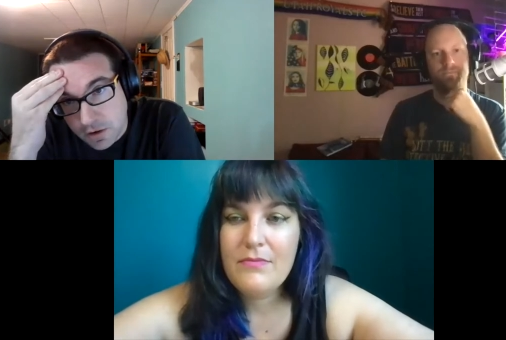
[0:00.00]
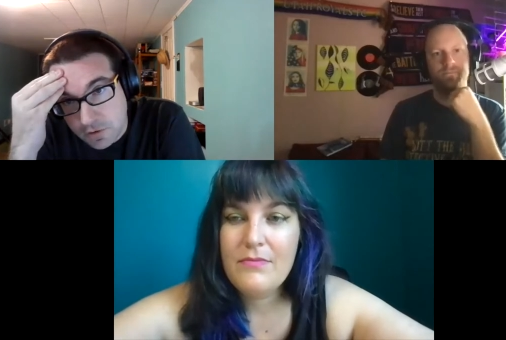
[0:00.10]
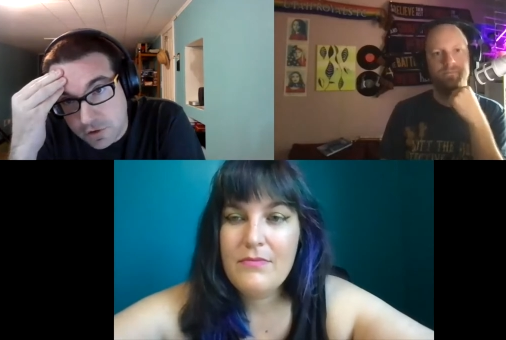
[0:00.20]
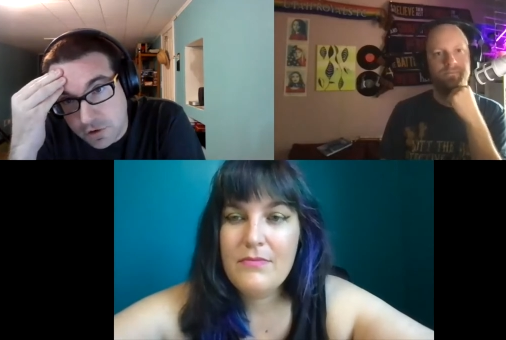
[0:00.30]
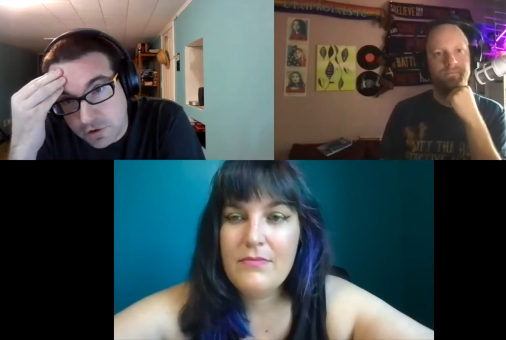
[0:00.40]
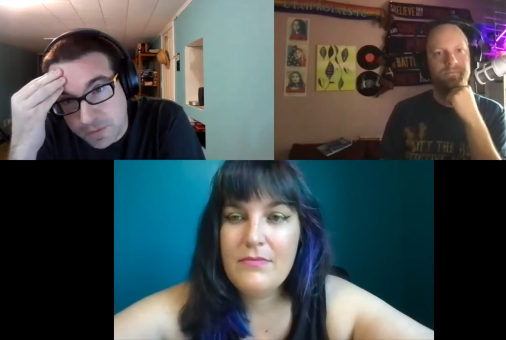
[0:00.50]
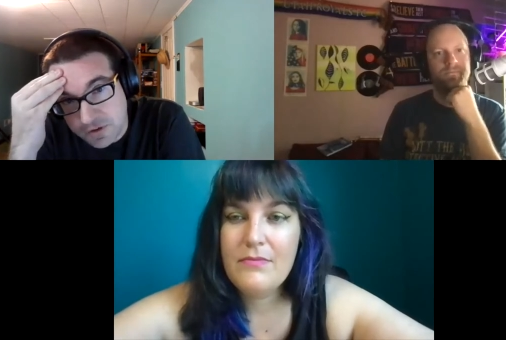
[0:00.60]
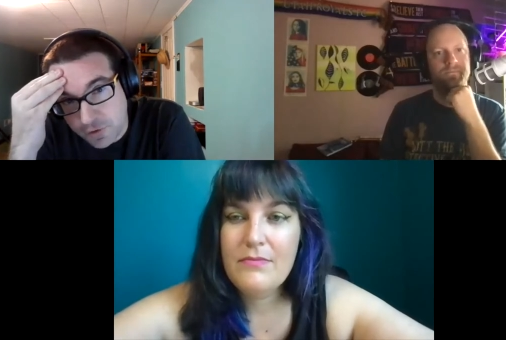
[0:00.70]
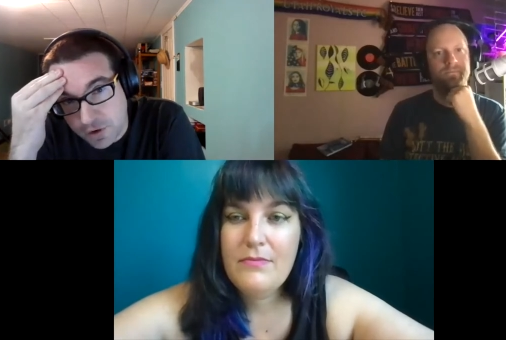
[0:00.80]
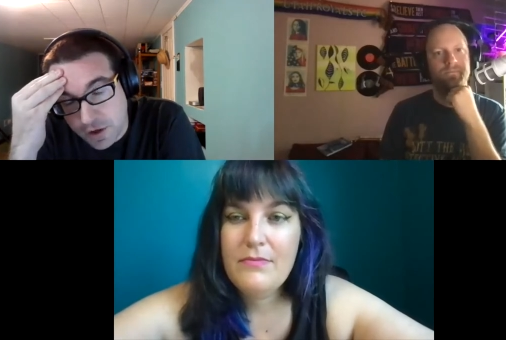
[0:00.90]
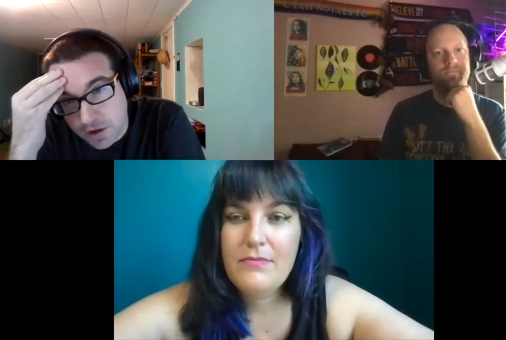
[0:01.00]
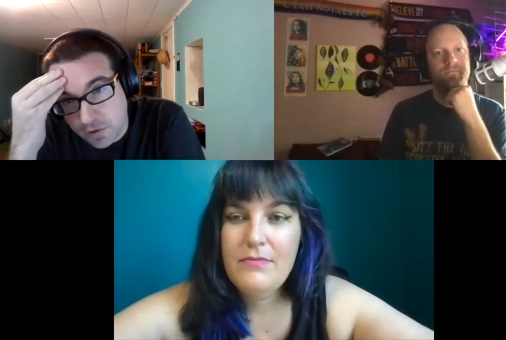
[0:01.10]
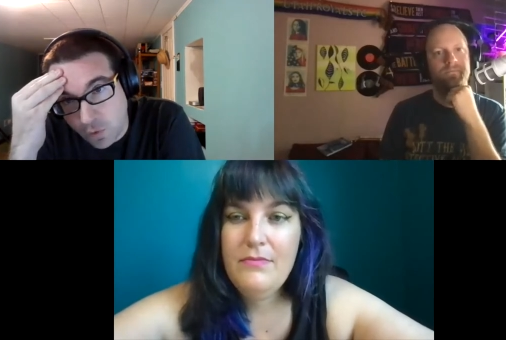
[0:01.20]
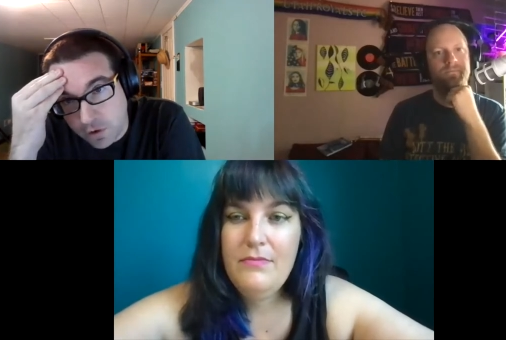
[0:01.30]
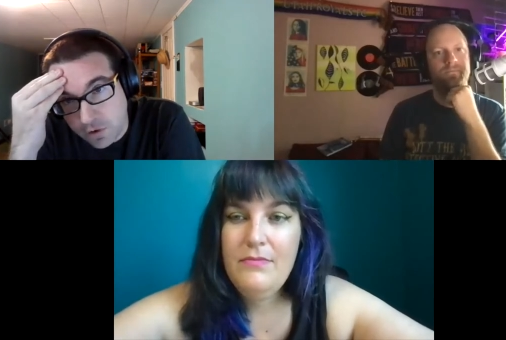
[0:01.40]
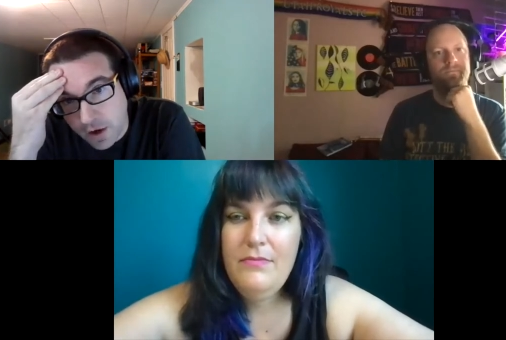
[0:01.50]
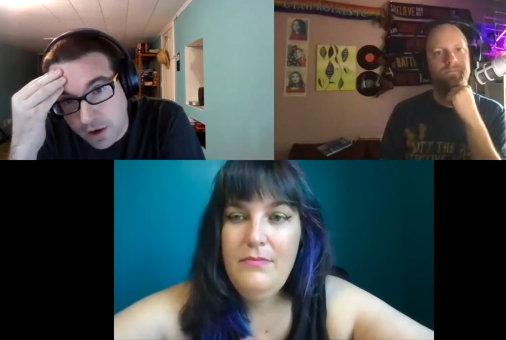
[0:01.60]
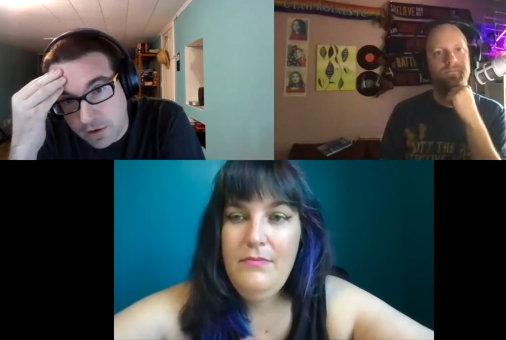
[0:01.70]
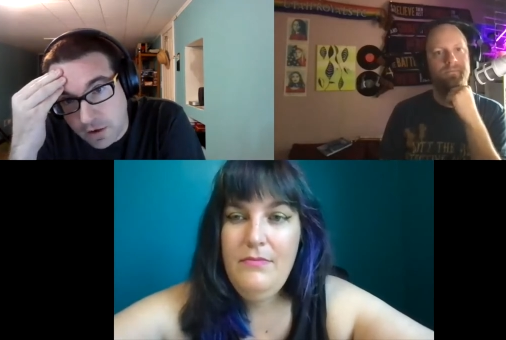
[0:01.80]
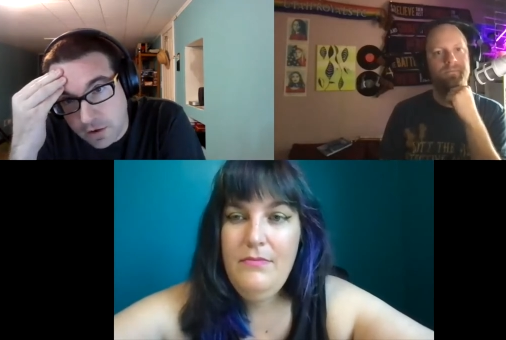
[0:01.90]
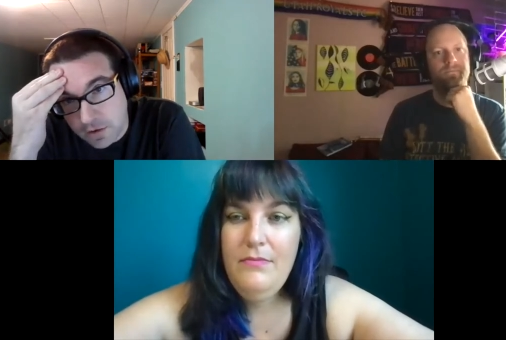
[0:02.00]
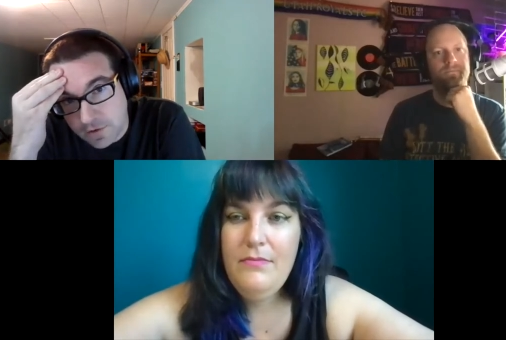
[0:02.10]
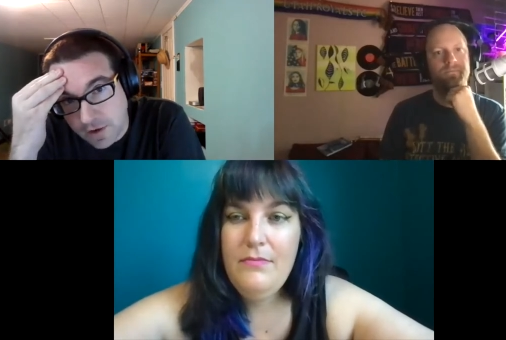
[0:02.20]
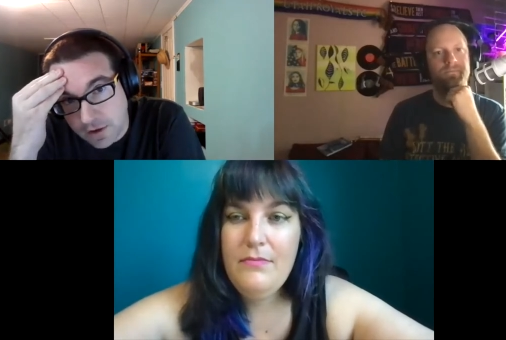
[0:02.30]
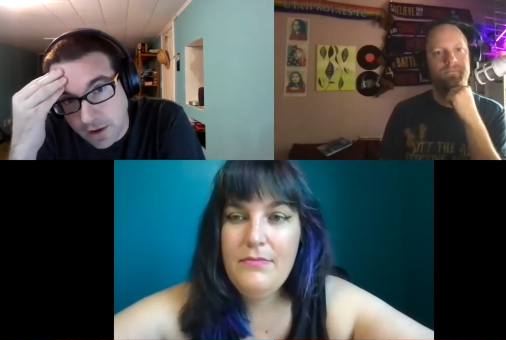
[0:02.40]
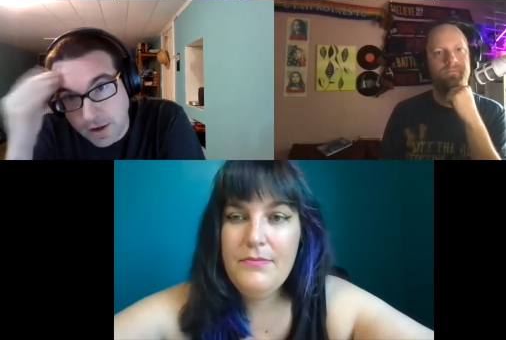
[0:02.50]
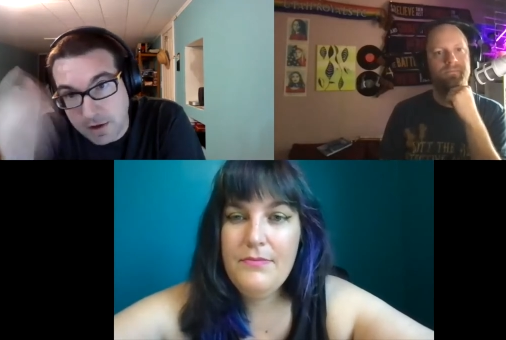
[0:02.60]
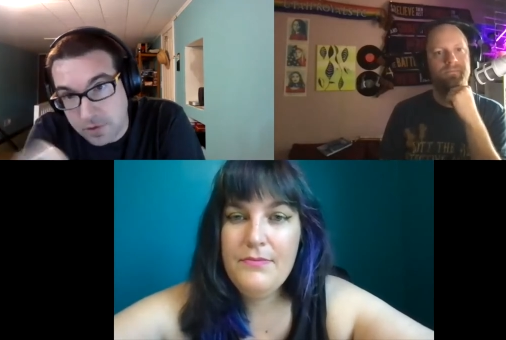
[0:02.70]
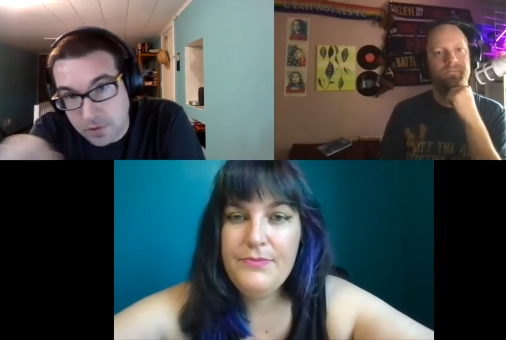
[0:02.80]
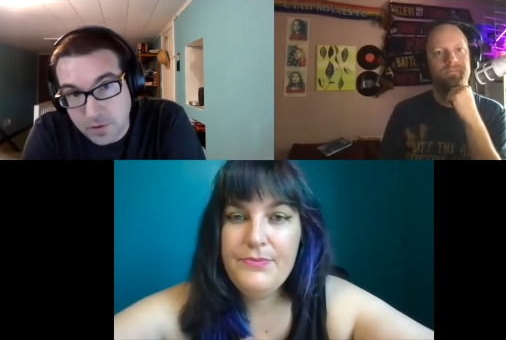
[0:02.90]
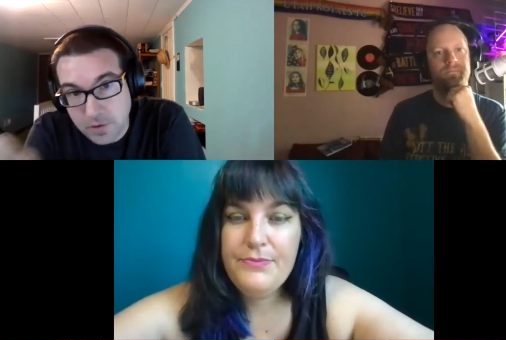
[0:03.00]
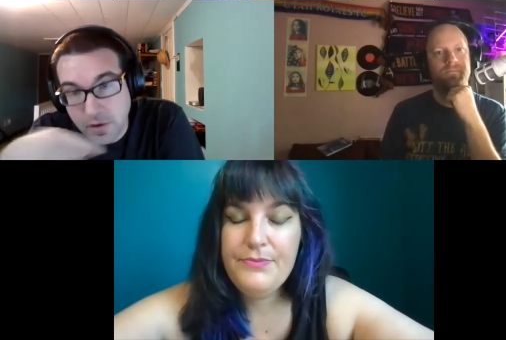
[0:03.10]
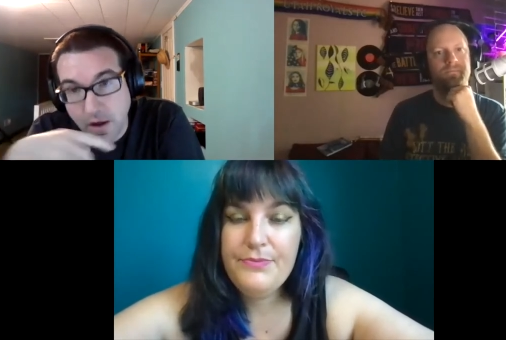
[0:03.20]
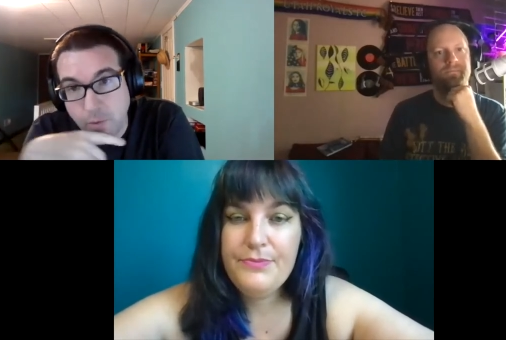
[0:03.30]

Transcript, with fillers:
Speaker 1: Do you specifically need to order and say like, I